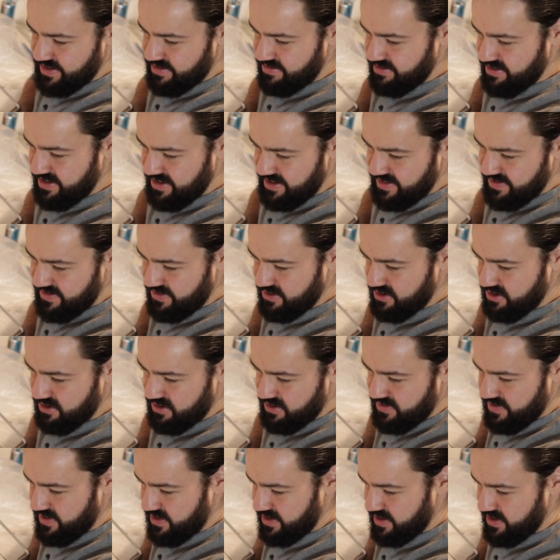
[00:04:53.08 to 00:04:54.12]
3, 4,
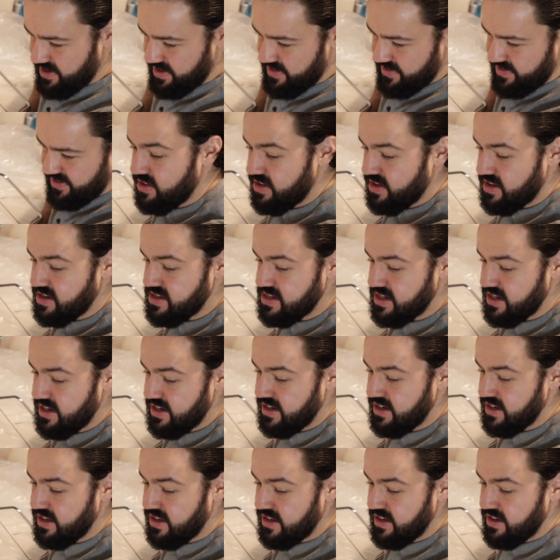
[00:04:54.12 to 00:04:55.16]
5,
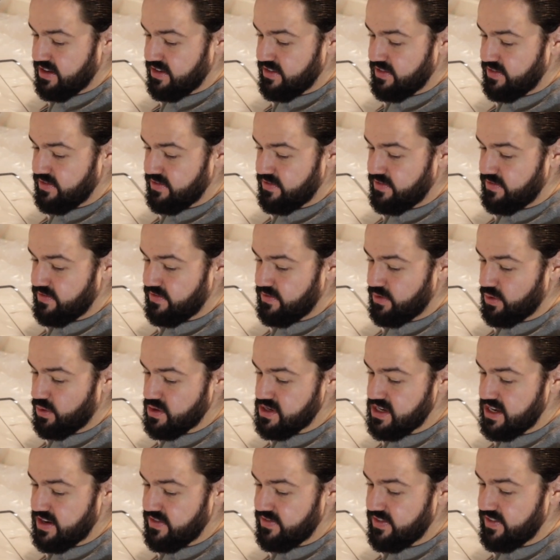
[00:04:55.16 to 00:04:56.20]
13,
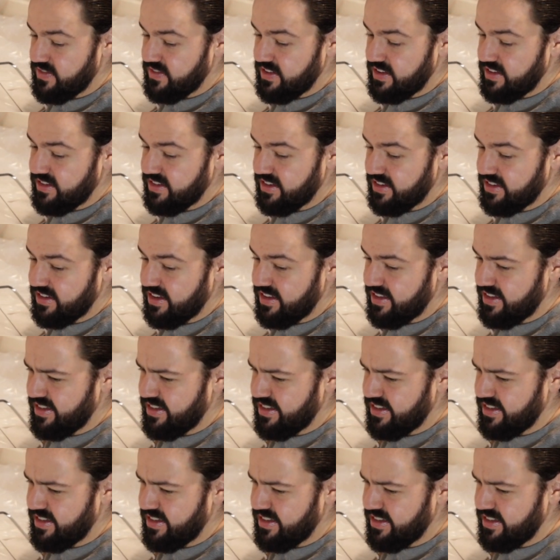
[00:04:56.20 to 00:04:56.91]
14, 15, 16,